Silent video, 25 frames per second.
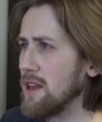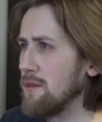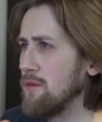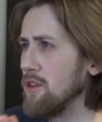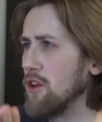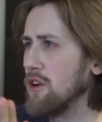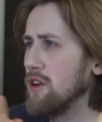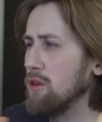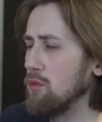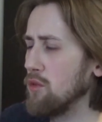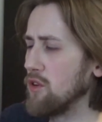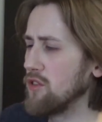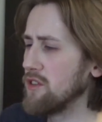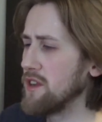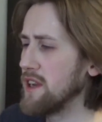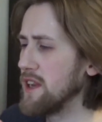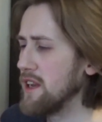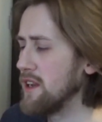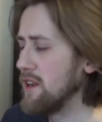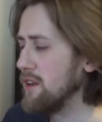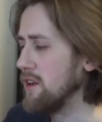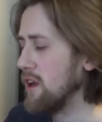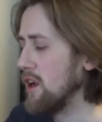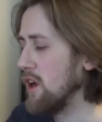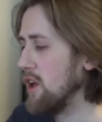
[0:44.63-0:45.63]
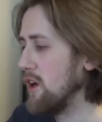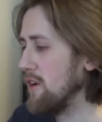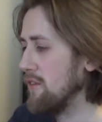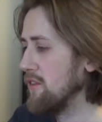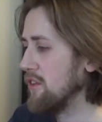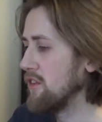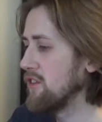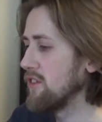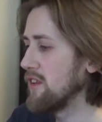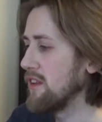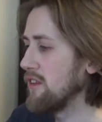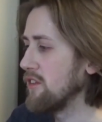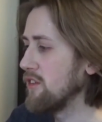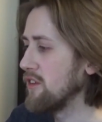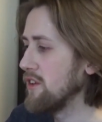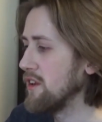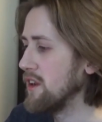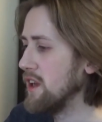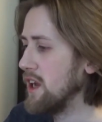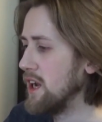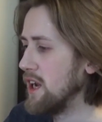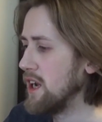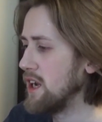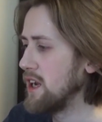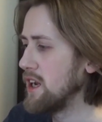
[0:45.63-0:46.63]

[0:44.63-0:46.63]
even though he wasn't in a lot of the season.